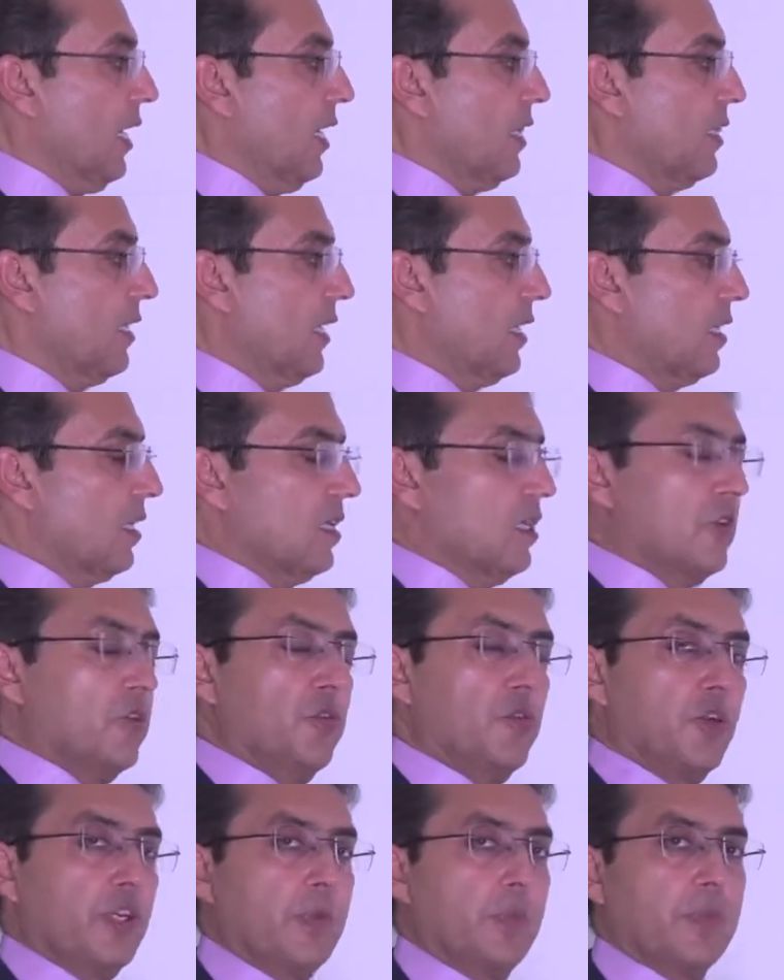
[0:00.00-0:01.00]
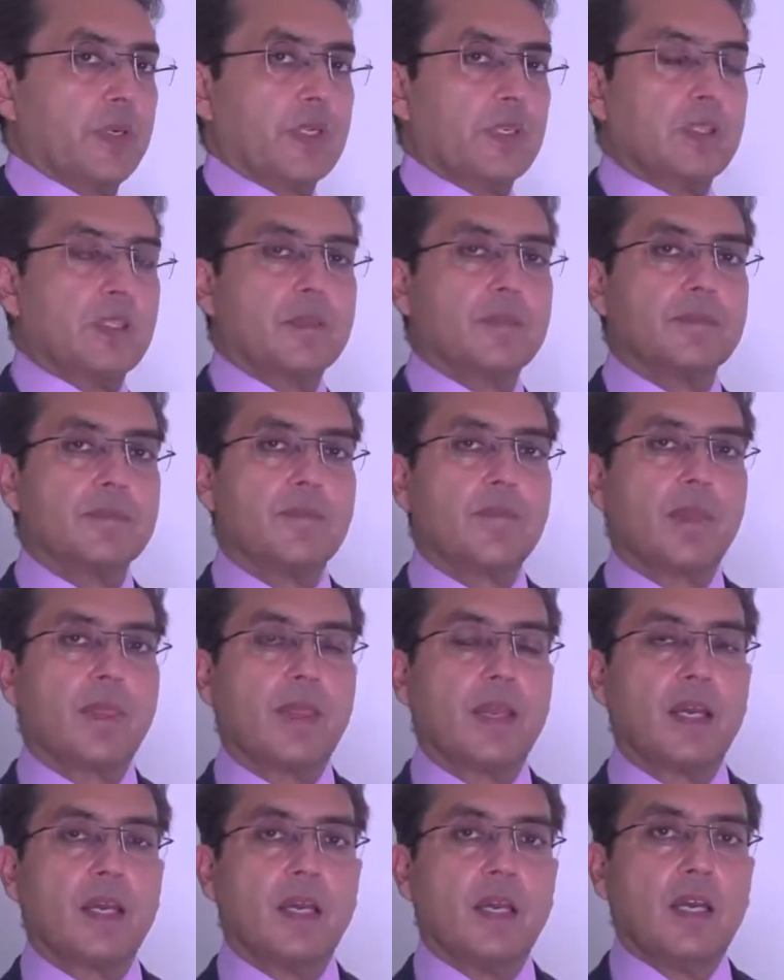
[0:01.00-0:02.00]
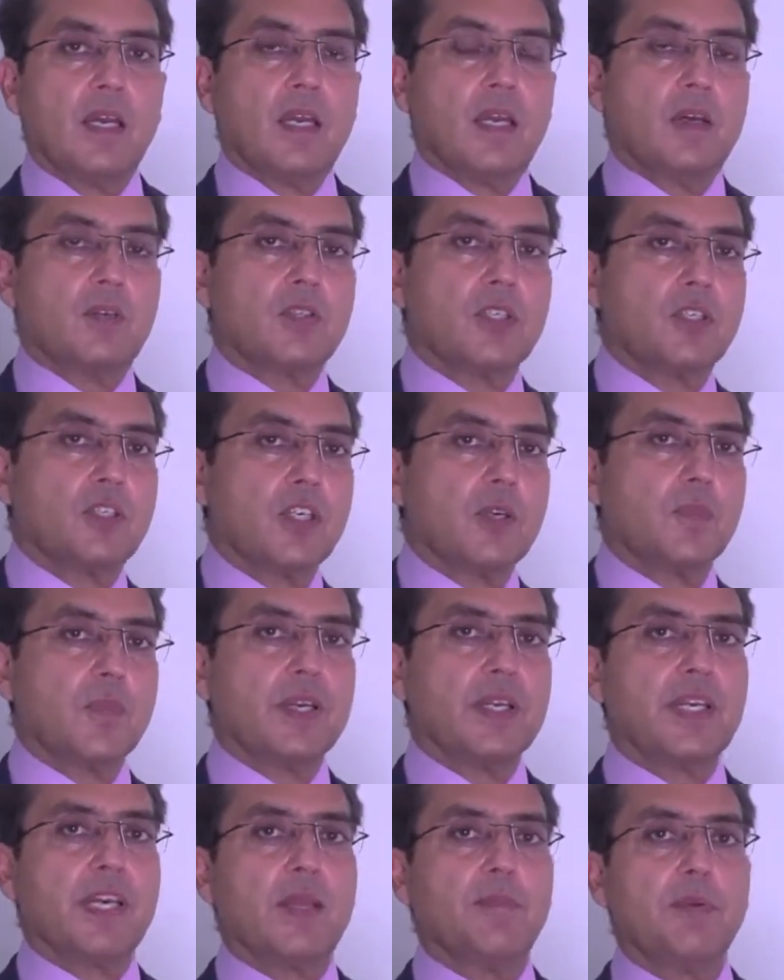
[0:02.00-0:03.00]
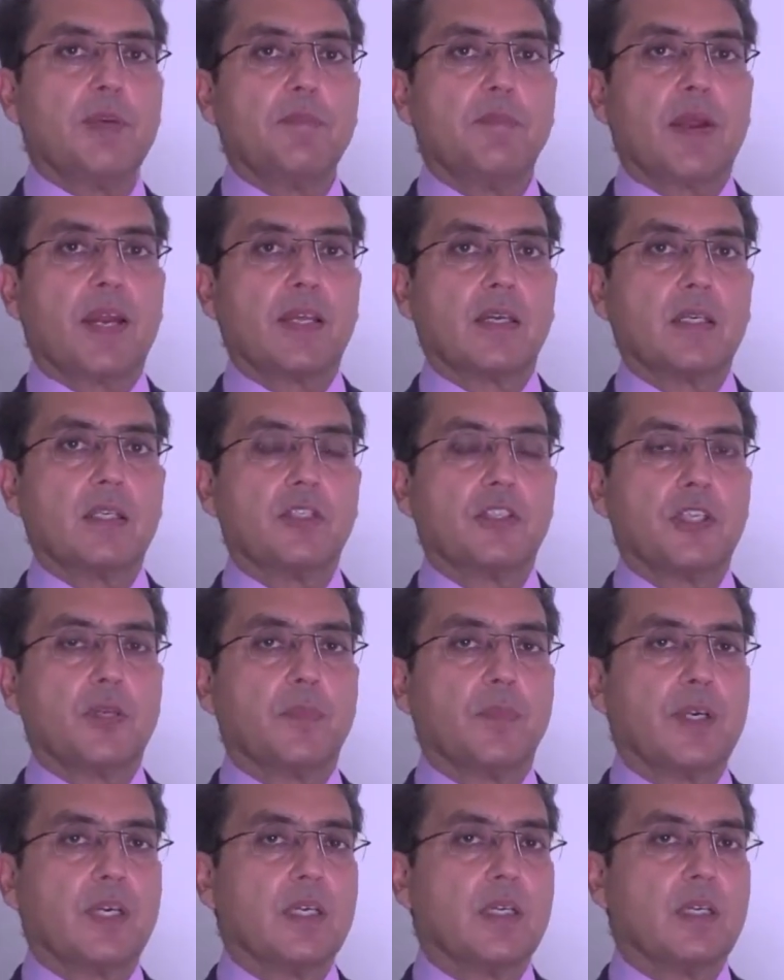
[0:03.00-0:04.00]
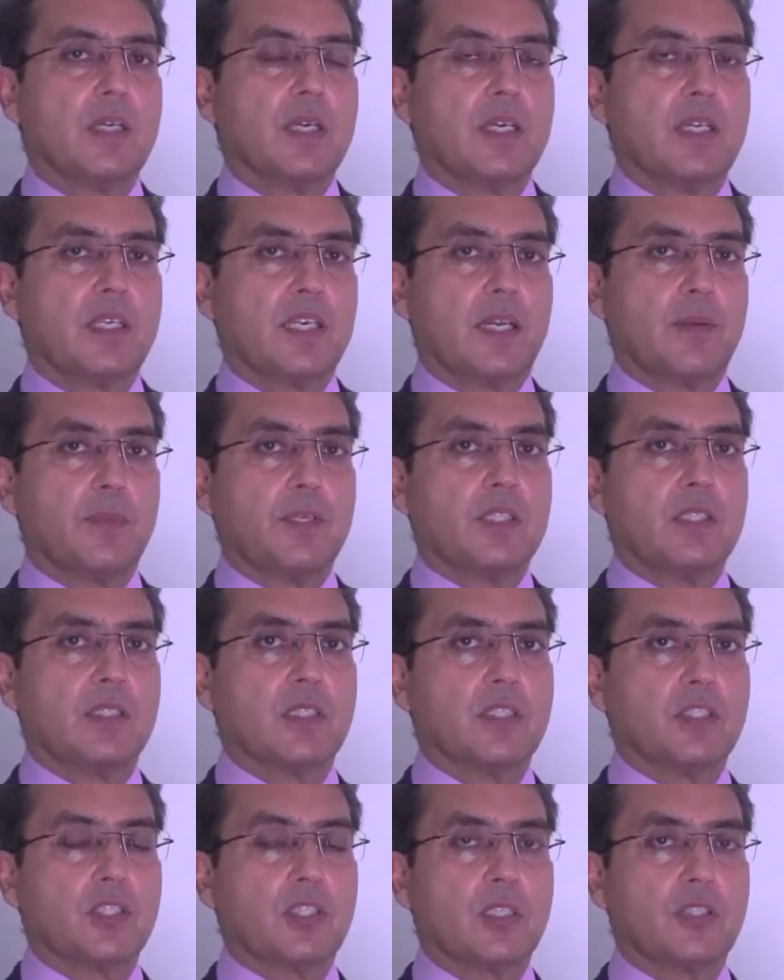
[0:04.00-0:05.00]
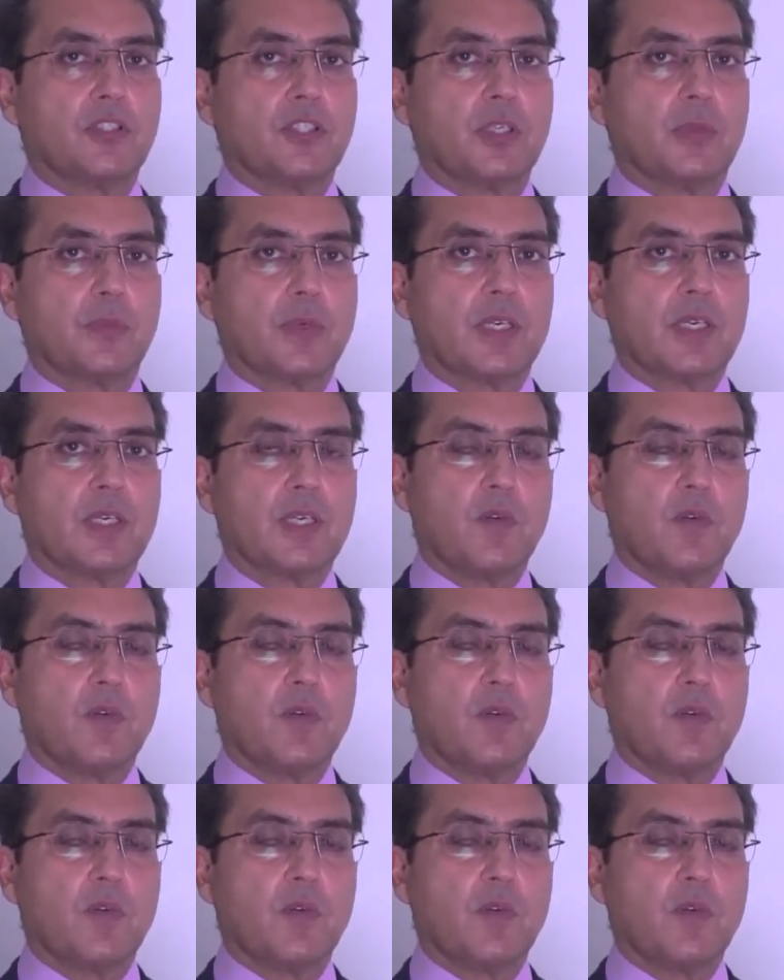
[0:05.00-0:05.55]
And then treatment. Now the treatment can be medical treatment, it can be surgical treatment.